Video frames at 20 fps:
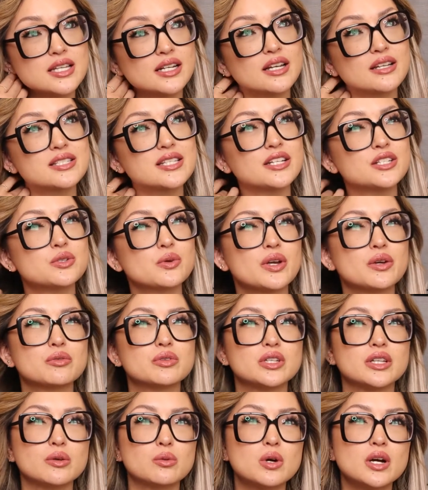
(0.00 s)
and I was like, do I
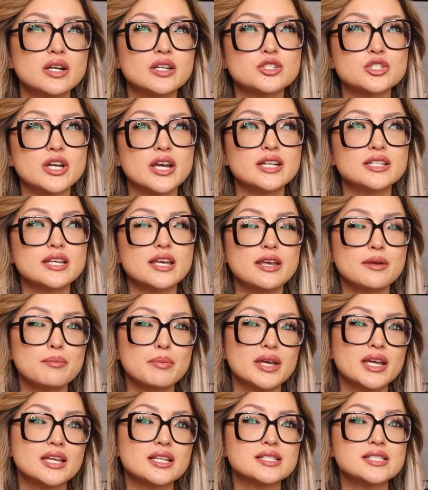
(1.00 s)
really want to try
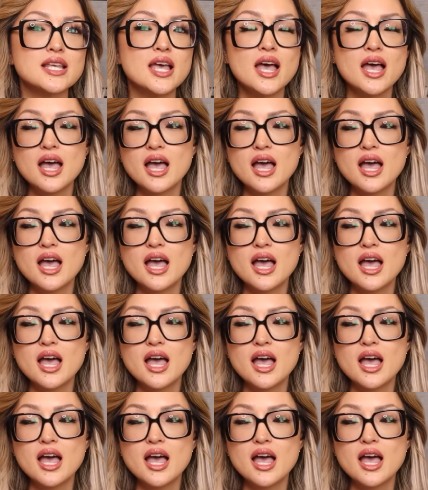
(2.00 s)
tape-ins?